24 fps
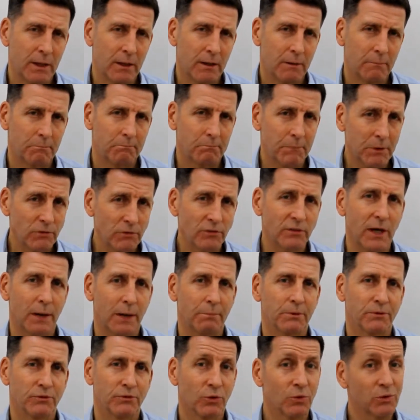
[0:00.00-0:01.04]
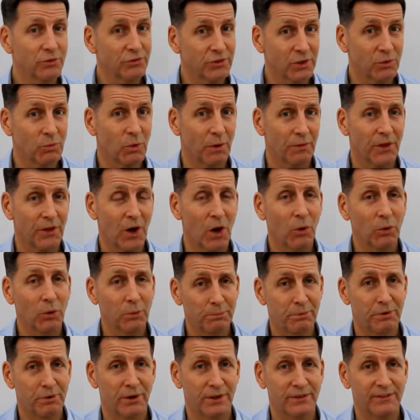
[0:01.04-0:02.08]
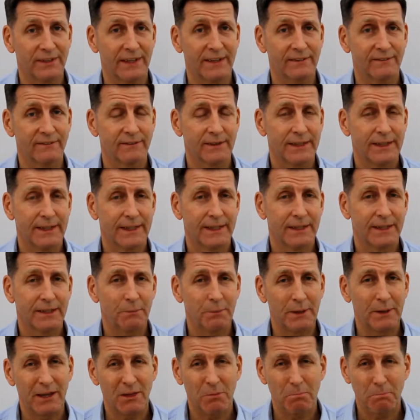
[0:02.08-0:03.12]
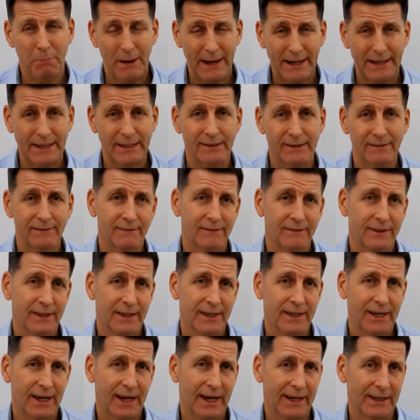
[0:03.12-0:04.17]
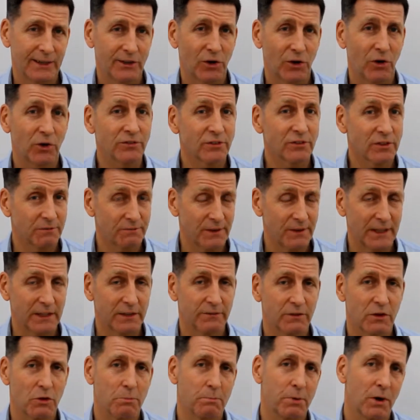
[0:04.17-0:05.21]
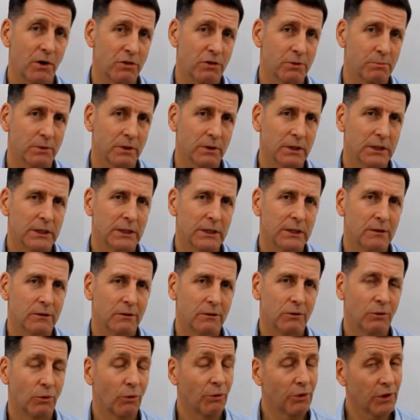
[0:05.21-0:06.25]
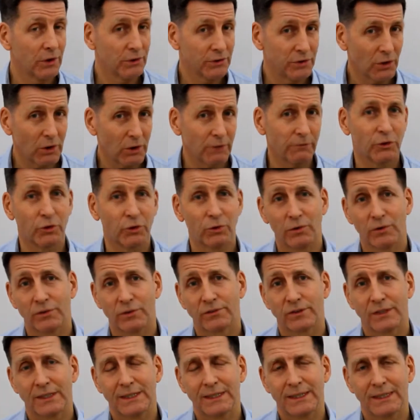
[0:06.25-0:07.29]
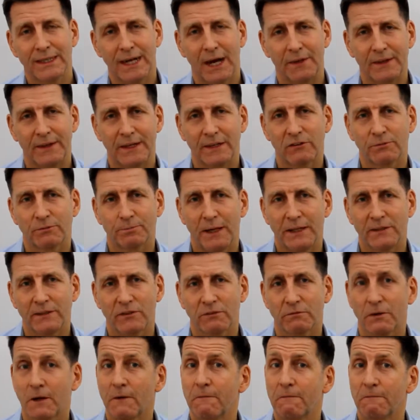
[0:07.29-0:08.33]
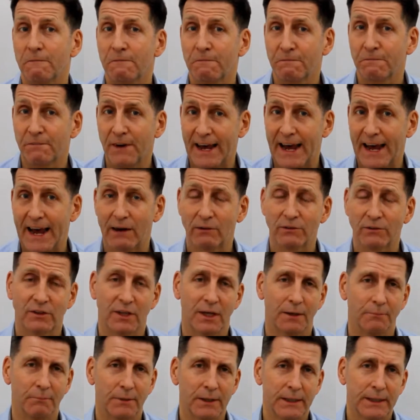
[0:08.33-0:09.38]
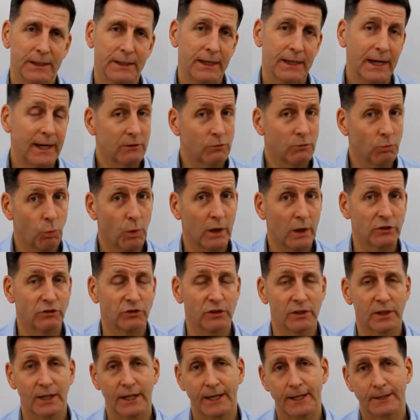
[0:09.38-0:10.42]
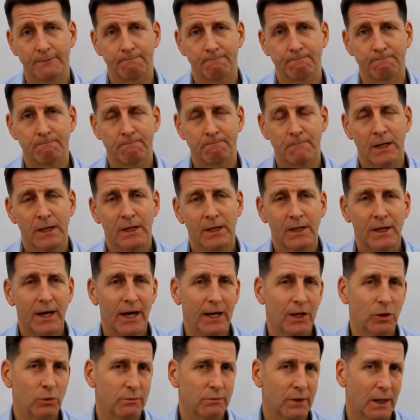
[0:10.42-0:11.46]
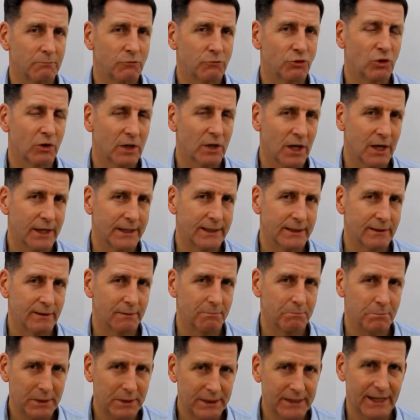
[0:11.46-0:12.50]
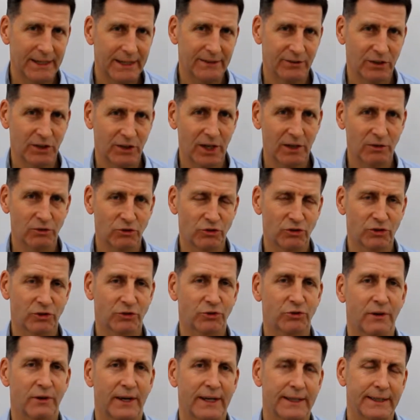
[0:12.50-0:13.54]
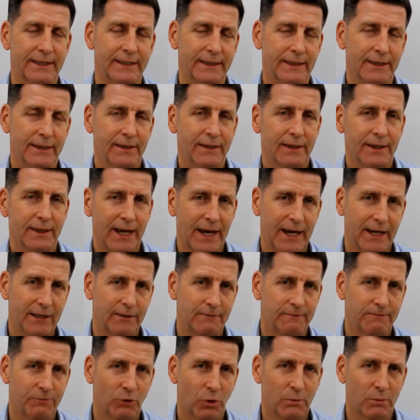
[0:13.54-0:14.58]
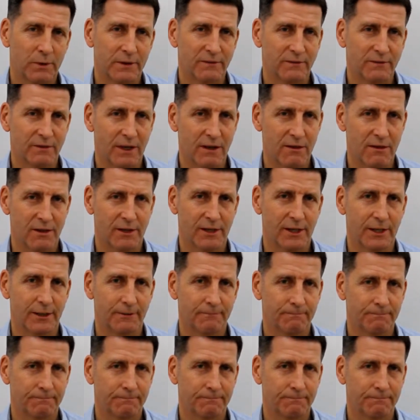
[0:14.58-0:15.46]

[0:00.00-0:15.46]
Most couples also want the whole process to be as painless and cost-effective as possible, although not, of course, at the expense of a fair outcome. And why should they? Hello, I'm John Hind, mediator, coach, trainer, and former solicitor.